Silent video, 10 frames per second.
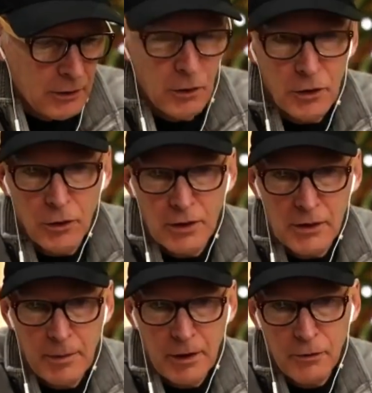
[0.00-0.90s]
during
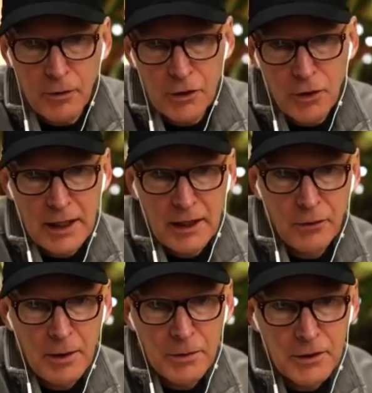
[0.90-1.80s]
some of those frustrating
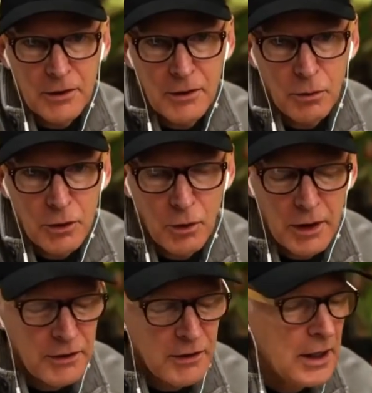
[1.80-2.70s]
interruptions, which
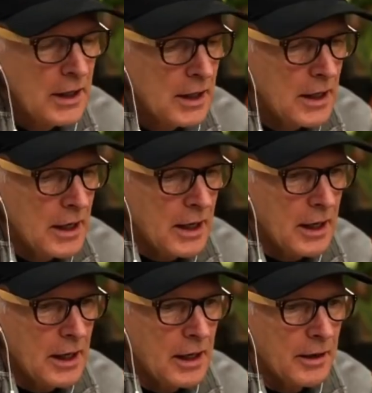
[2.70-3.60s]
was,
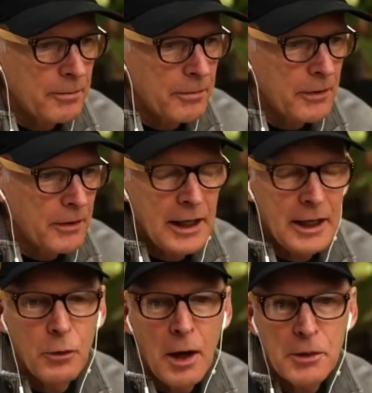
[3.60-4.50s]
the
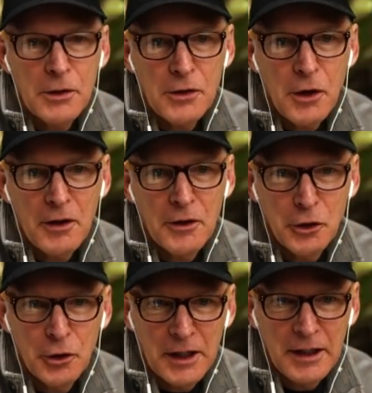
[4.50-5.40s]
interruptions are the
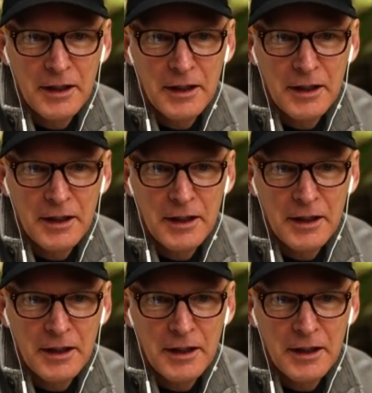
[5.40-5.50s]
journey.